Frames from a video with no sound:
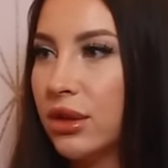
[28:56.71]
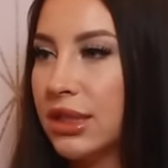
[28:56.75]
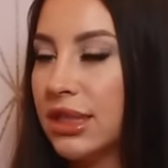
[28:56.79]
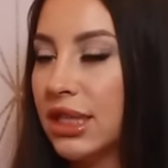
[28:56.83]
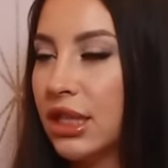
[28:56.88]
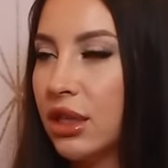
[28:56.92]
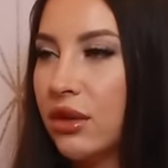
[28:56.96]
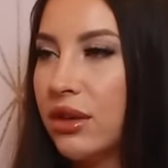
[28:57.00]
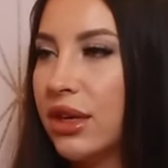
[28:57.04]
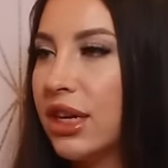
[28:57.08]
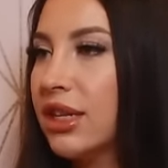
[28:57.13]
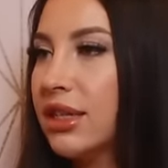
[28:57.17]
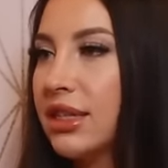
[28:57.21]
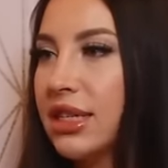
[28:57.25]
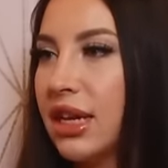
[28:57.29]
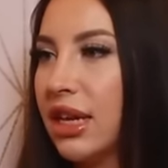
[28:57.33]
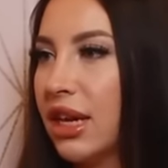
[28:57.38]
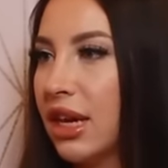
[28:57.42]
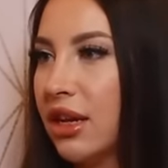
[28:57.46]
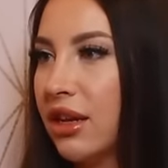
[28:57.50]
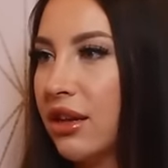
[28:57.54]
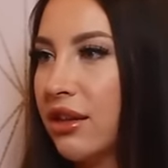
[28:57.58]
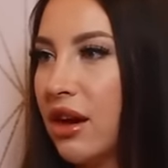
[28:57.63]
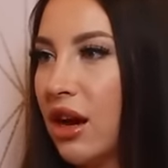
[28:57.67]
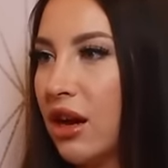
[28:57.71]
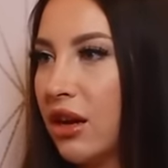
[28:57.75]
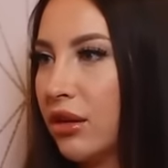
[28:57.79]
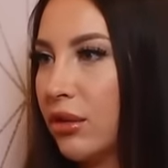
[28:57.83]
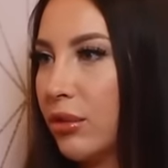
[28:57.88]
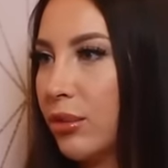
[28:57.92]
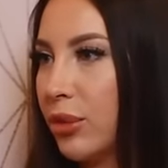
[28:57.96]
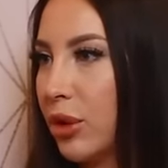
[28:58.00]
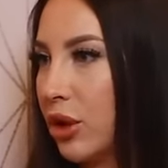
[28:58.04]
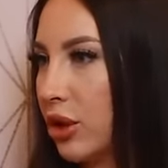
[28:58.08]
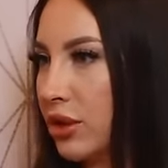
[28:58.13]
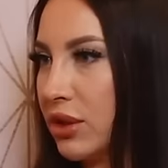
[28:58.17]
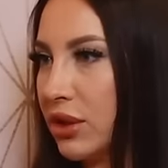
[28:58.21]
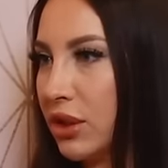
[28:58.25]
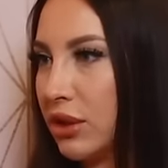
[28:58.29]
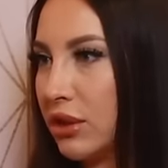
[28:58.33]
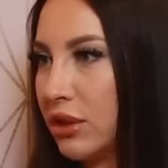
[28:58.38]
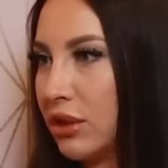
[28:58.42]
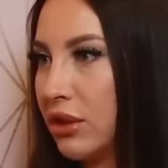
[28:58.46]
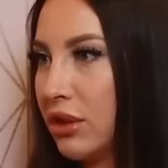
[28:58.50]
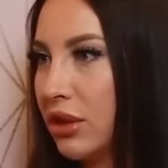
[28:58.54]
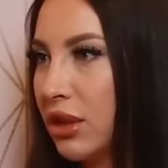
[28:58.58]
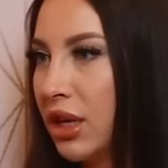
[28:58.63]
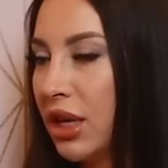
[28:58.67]
it's like you can't take any of that
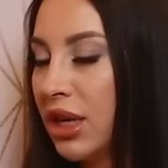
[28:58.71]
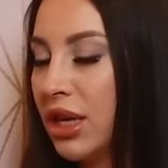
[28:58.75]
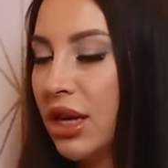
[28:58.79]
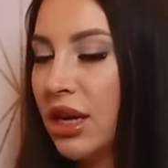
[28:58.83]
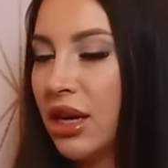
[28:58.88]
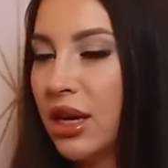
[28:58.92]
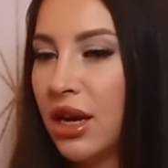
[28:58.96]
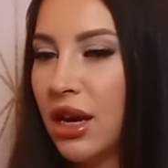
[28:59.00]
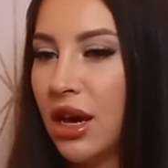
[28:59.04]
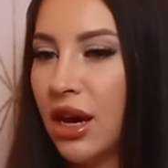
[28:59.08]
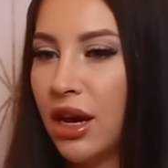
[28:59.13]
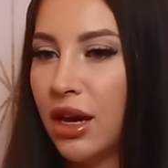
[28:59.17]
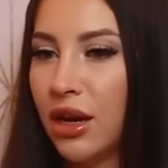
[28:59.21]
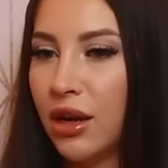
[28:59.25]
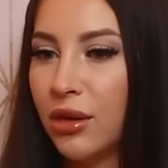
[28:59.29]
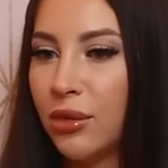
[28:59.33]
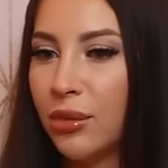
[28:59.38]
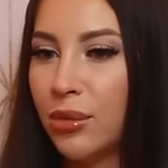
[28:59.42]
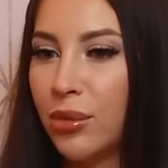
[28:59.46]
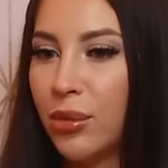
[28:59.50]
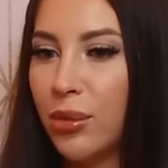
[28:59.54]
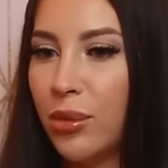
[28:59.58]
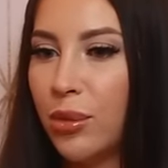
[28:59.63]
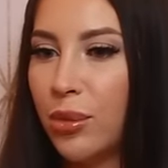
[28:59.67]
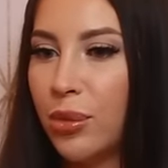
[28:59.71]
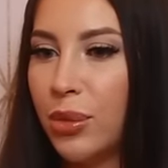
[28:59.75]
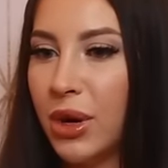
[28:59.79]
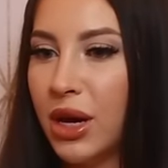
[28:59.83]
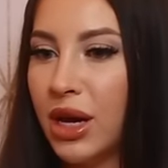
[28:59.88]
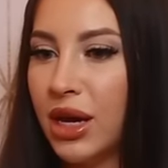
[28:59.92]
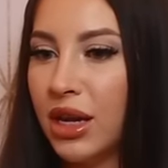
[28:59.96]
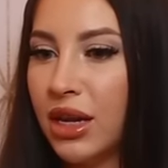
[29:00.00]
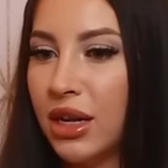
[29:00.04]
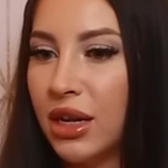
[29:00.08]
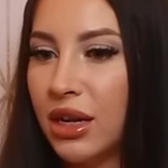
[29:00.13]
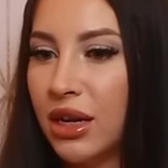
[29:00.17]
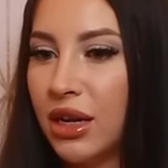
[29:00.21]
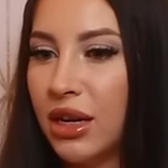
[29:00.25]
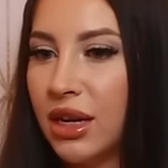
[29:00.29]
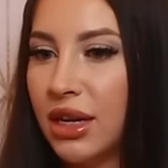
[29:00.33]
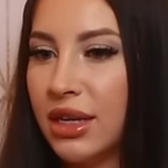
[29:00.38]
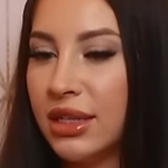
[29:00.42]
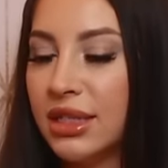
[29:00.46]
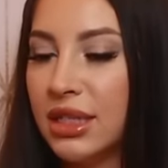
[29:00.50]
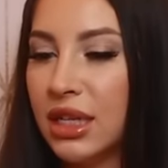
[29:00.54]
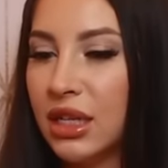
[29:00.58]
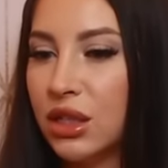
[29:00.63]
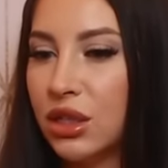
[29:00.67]
personal yeah um but
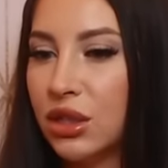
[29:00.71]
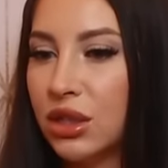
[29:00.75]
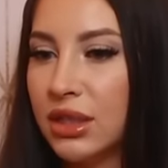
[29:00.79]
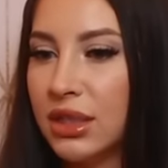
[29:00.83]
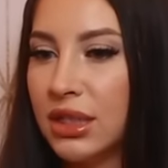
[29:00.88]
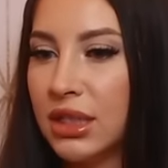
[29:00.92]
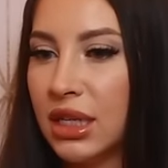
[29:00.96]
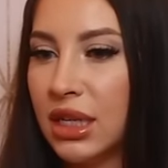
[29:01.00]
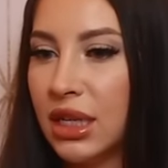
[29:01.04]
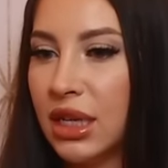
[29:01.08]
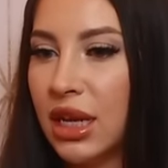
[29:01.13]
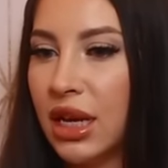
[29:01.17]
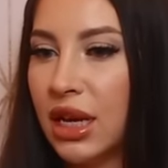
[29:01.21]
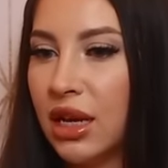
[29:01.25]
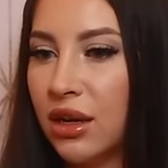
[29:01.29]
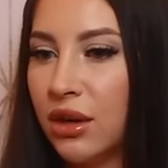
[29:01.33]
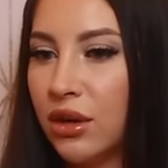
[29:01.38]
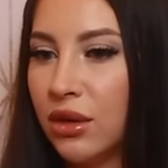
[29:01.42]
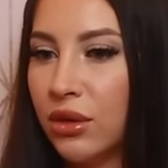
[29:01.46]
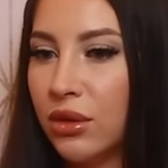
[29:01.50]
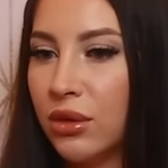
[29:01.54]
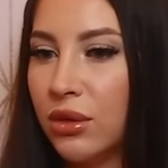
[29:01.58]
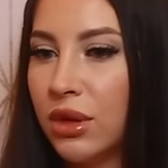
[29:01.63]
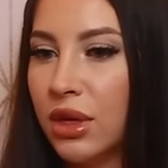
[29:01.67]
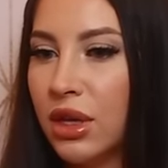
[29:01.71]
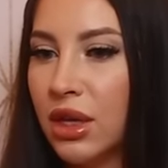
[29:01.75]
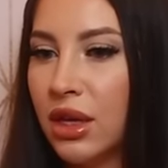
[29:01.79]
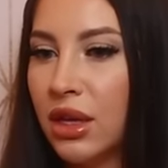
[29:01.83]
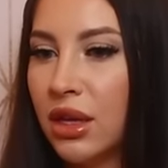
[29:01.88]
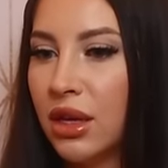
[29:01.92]
it's interesting how